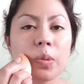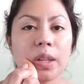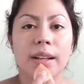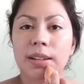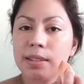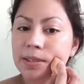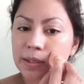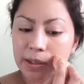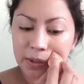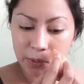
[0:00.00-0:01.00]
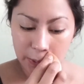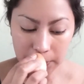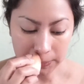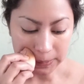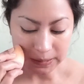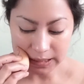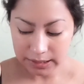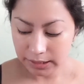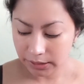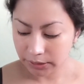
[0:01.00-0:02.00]
that is it for the
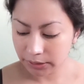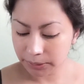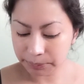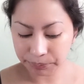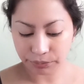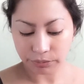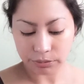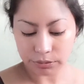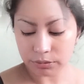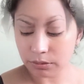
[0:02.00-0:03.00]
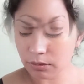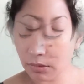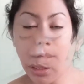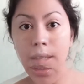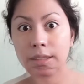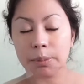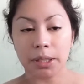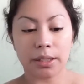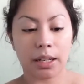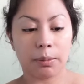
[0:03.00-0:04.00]
concealer. Next I'm going
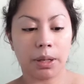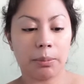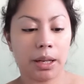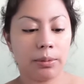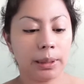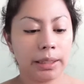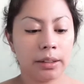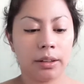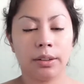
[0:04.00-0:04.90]
to take my Maybelline